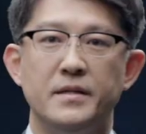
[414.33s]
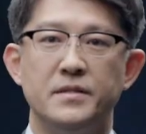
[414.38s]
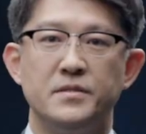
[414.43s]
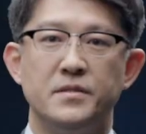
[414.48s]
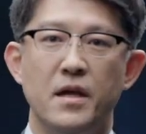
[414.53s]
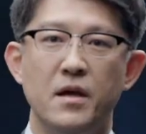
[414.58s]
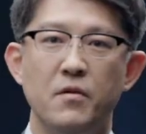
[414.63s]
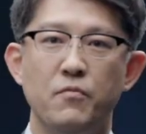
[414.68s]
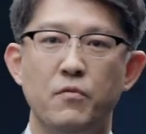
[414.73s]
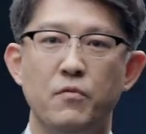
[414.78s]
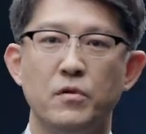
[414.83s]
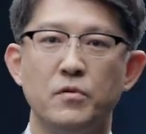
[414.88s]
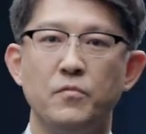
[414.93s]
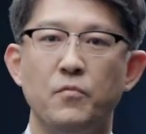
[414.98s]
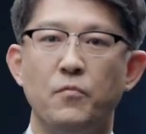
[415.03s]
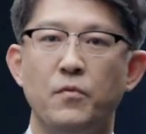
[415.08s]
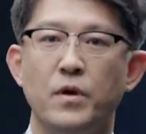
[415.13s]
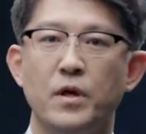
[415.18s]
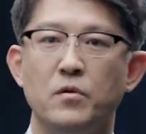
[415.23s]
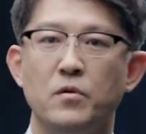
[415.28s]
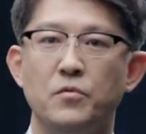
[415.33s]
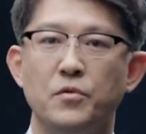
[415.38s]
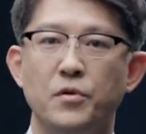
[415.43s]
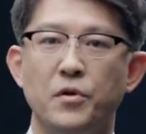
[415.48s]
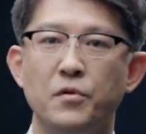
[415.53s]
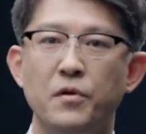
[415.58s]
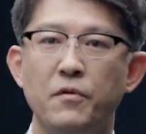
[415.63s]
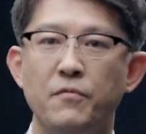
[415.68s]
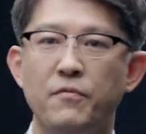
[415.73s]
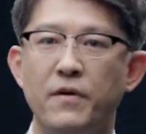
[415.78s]
This effort will
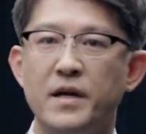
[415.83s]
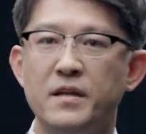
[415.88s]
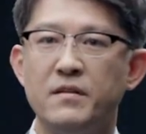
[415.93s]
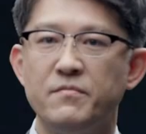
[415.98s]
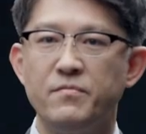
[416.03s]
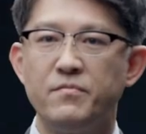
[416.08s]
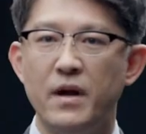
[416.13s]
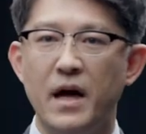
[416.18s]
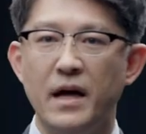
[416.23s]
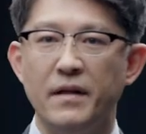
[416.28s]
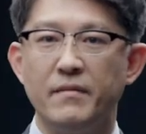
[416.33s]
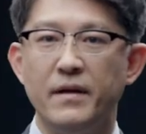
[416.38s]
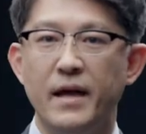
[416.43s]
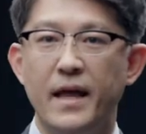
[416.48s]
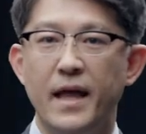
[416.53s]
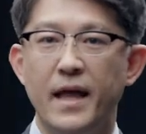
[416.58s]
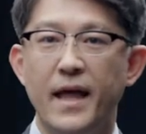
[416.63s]
unify the brand